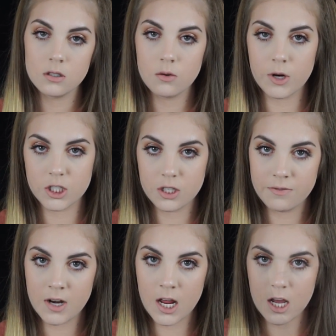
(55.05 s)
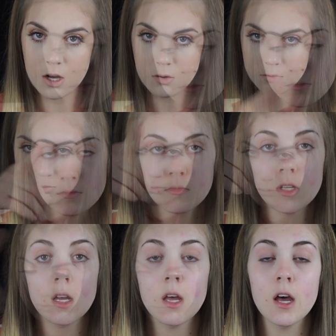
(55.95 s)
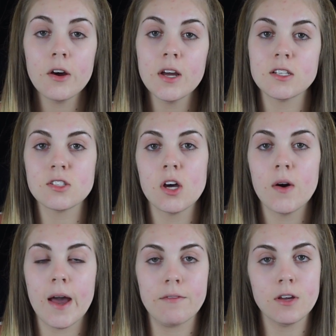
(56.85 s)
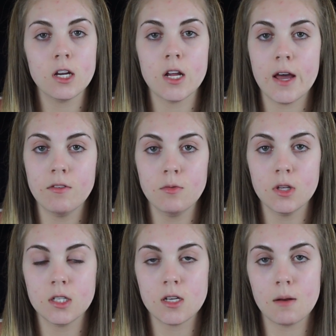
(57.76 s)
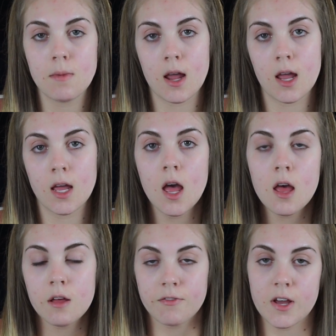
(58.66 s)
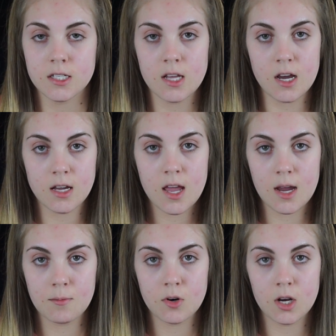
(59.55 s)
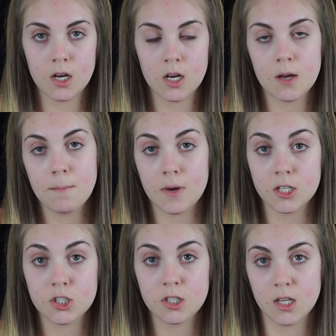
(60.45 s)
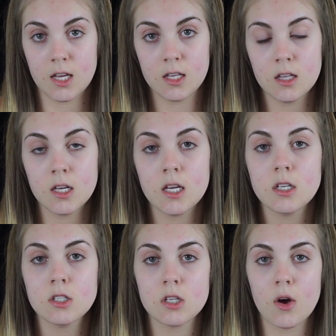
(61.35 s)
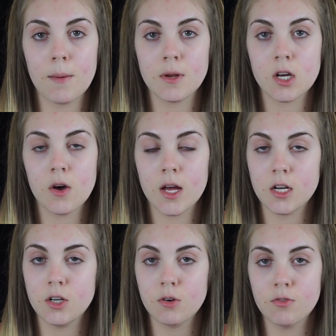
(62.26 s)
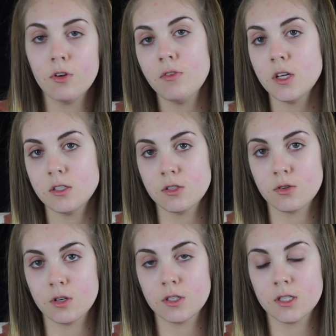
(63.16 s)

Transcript: watch the video. Okay, so I figured I haven't really done my face on camera much lately, so I'm going to go ahead and do a full face tutorial